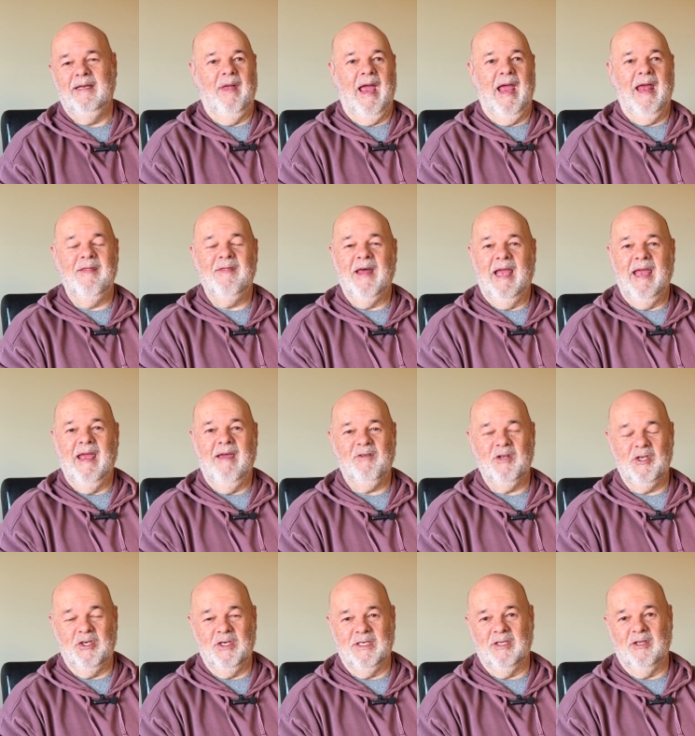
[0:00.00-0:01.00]
and they
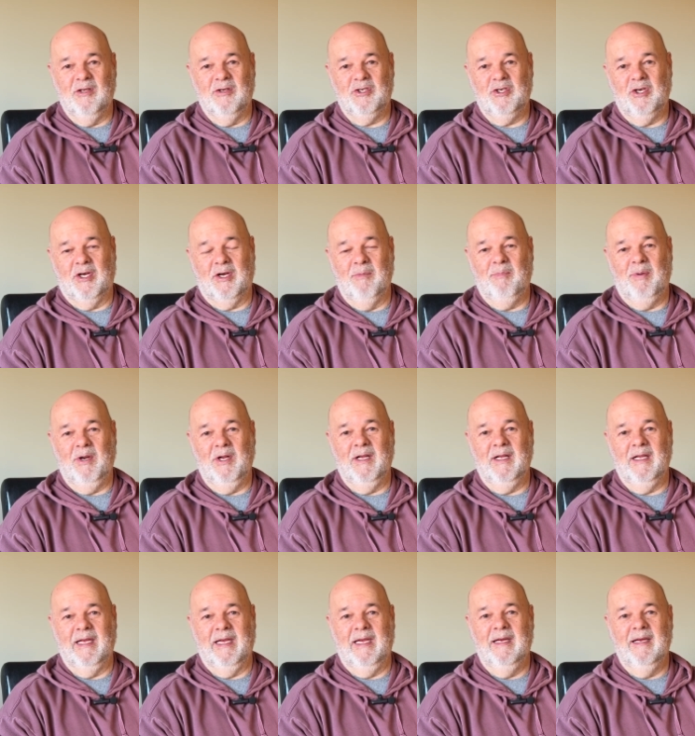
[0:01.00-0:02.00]
haven't just lost you
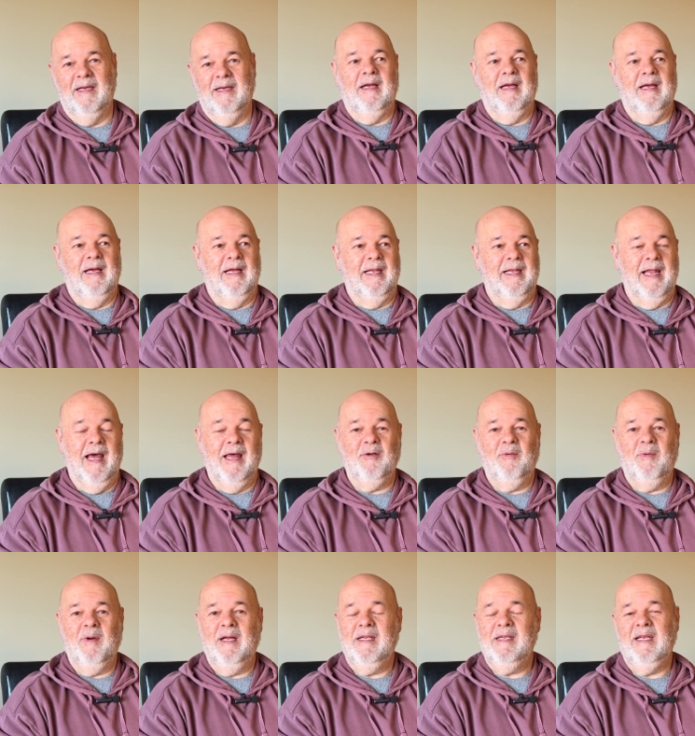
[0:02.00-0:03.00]
completely. Another
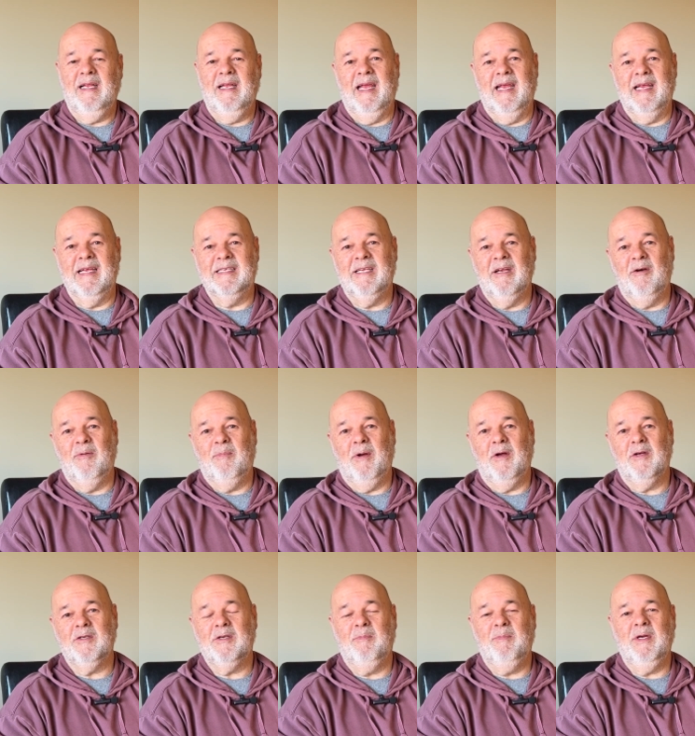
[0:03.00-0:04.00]
one, is there a
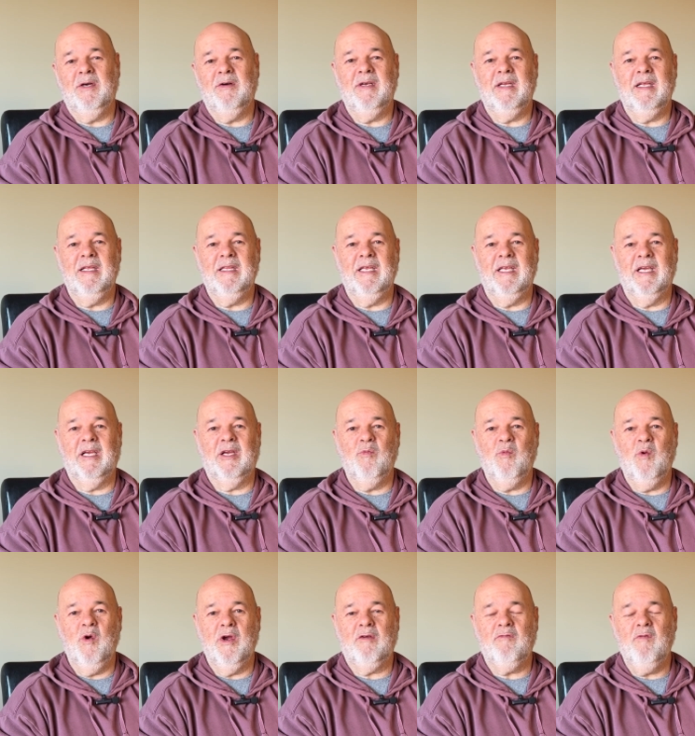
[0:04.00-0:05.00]
possibility that you can
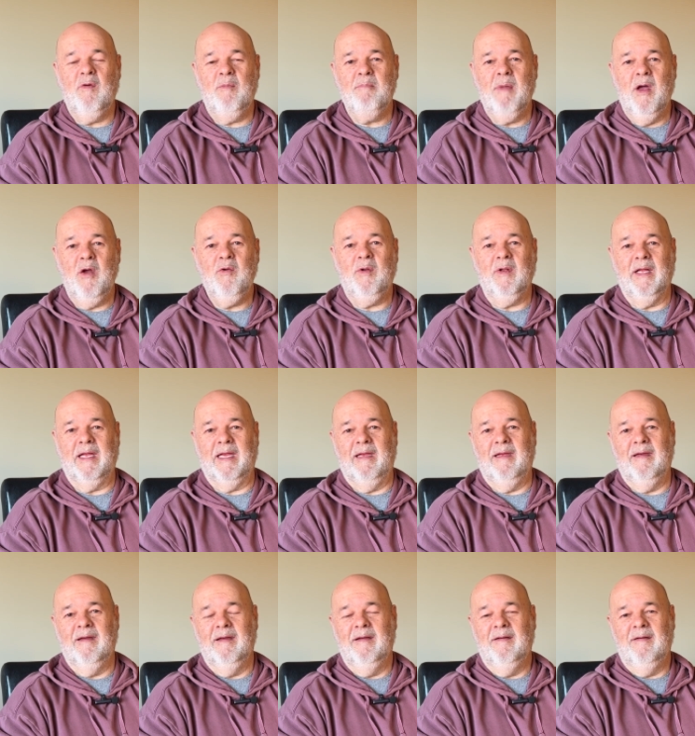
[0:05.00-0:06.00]
work remotely,
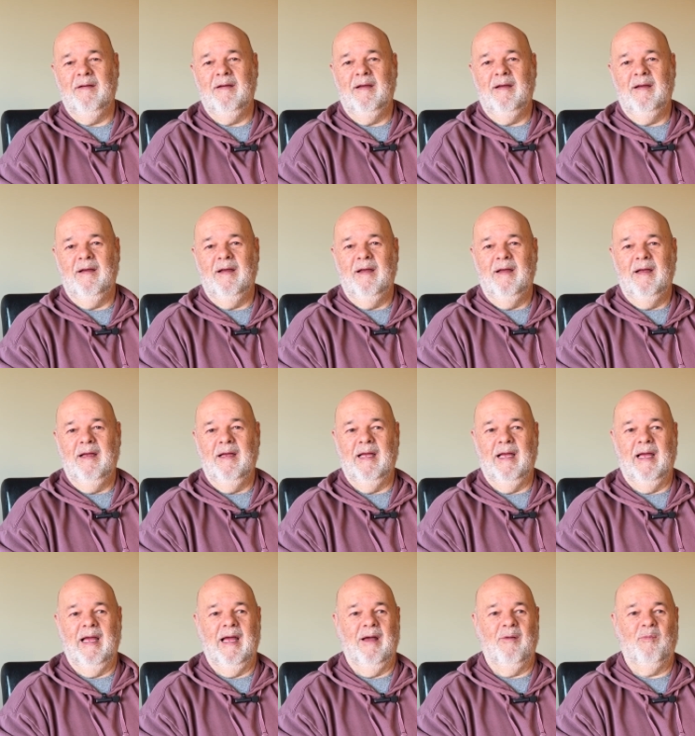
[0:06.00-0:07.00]

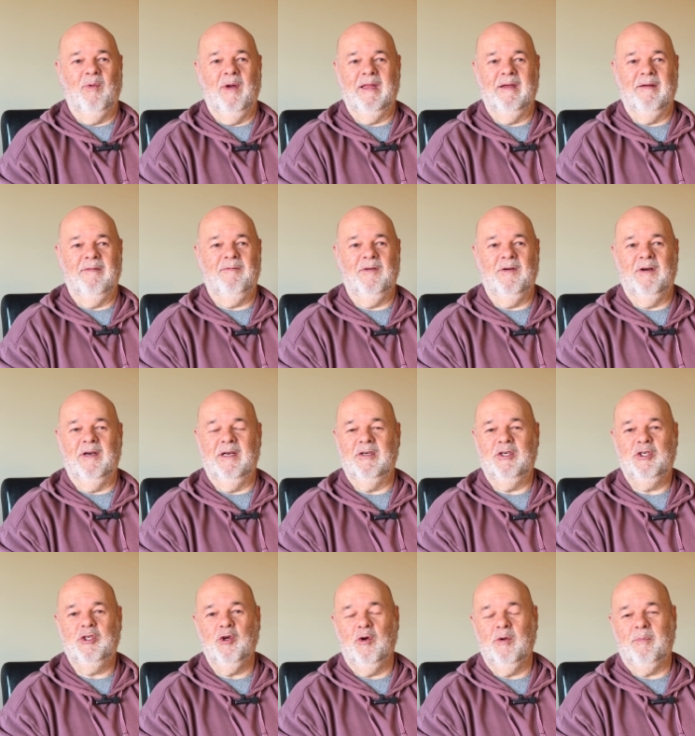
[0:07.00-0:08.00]
whether for a
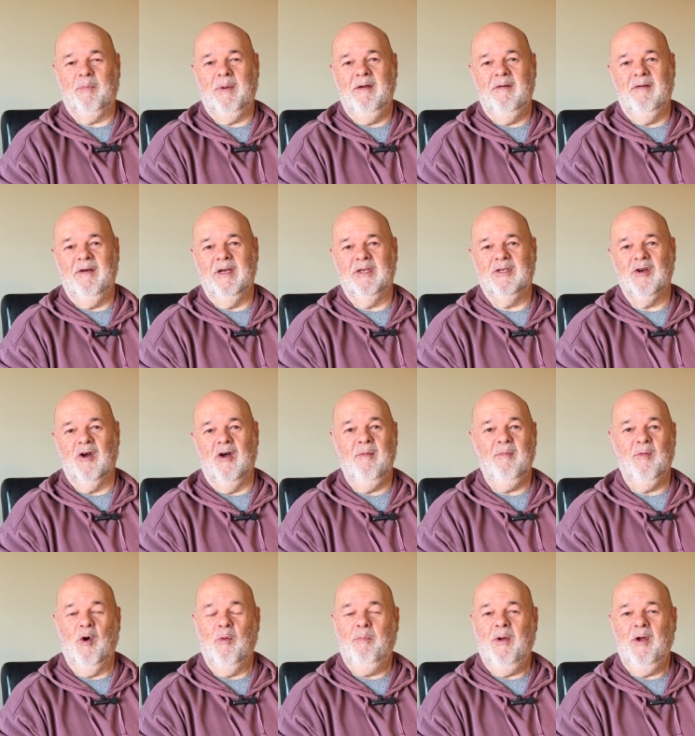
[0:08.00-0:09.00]
short period of
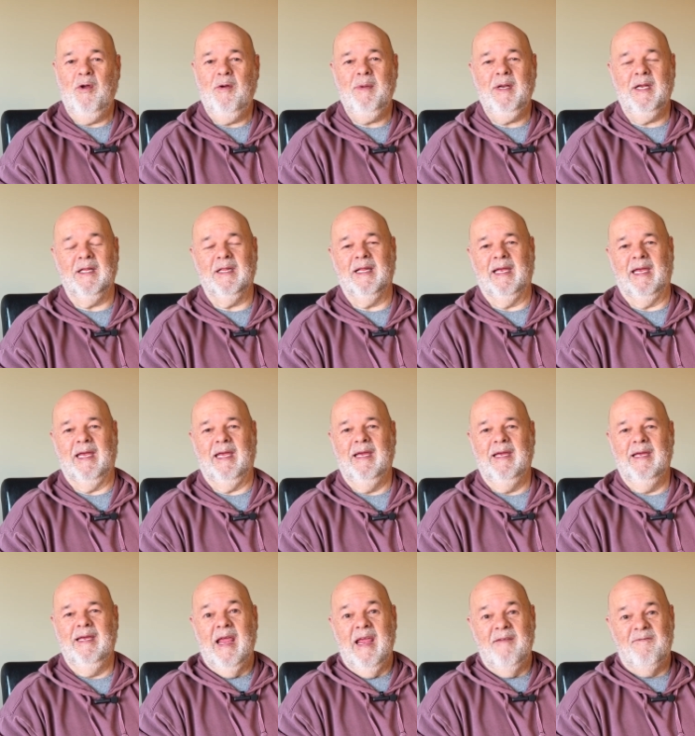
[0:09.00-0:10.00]
time or permanently?
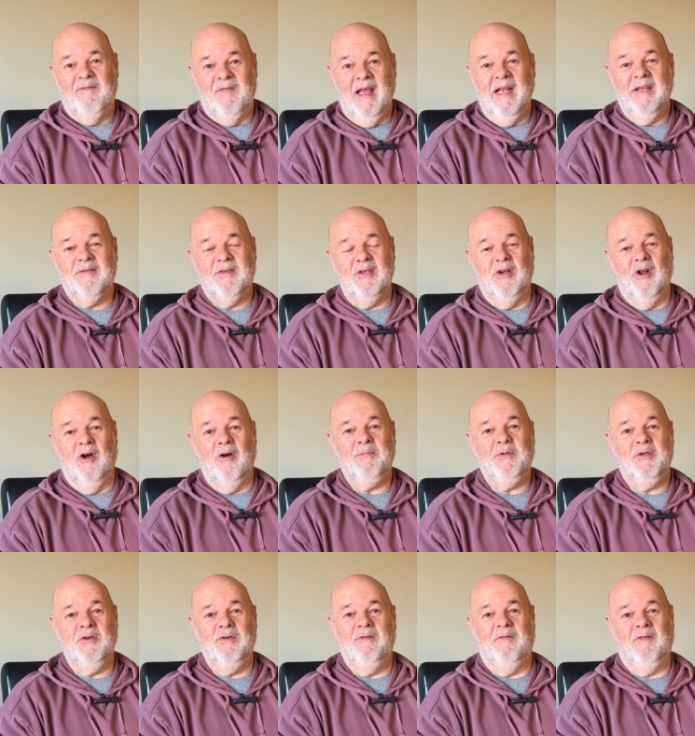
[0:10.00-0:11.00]
If that's an
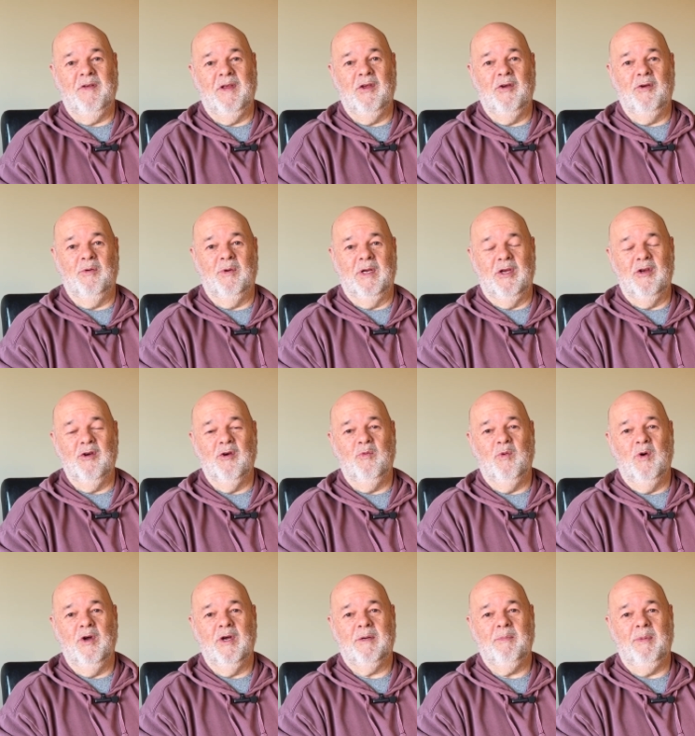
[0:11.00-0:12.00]
option for you at your
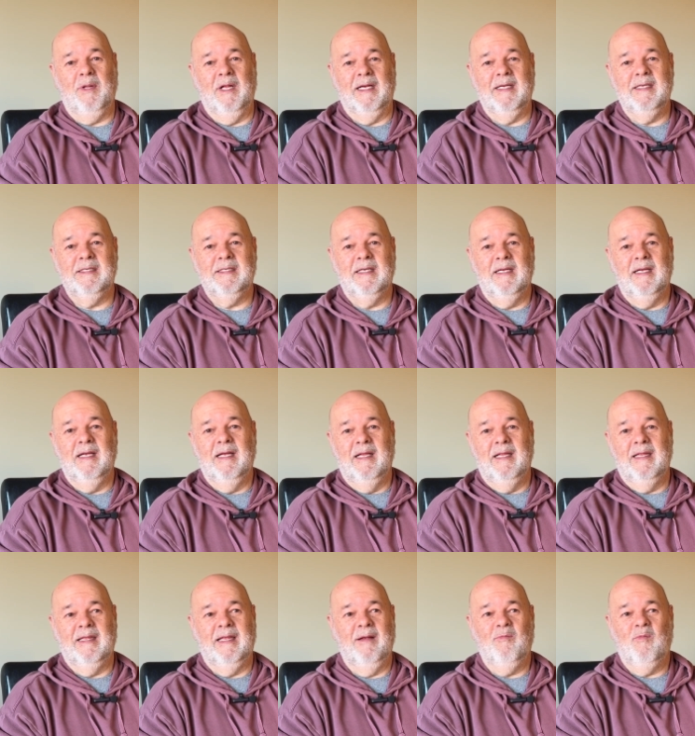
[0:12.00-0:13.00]
workplace,
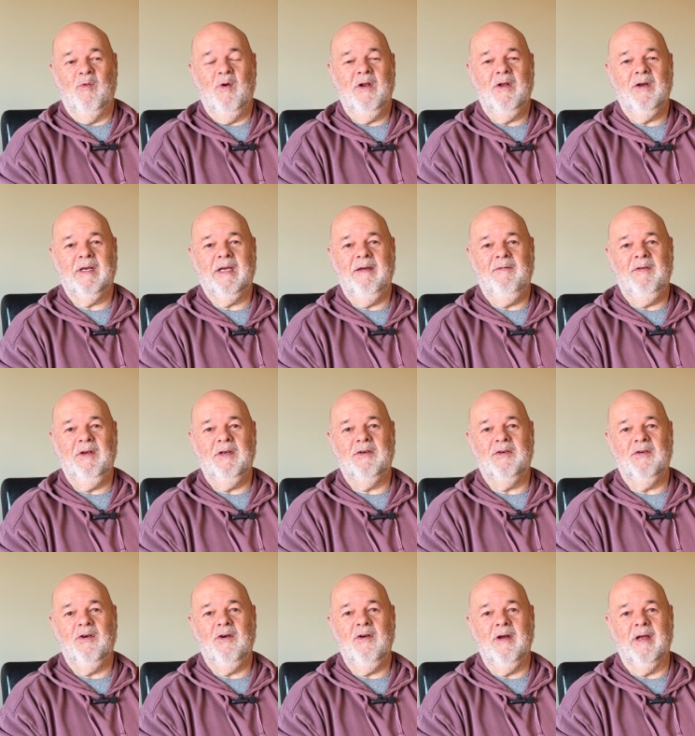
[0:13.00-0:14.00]
then why not give it a
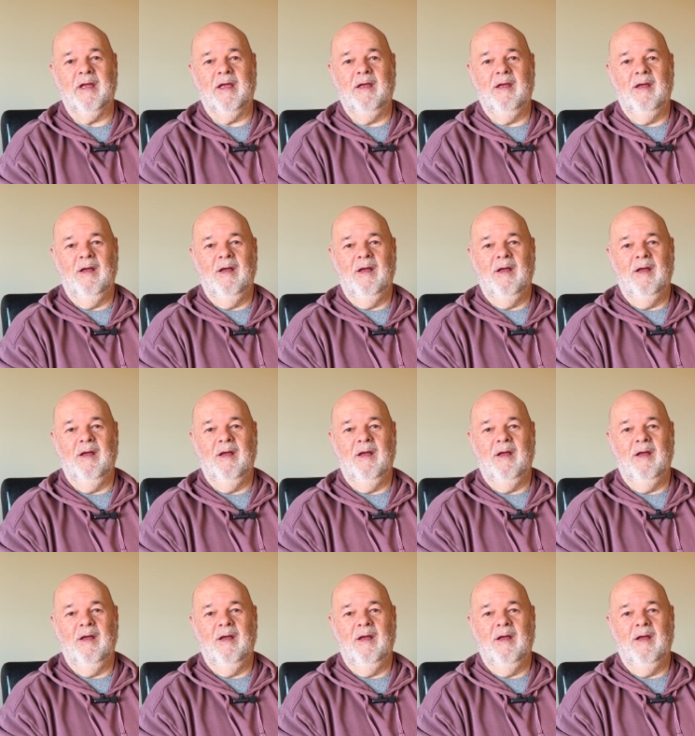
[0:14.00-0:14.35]
try?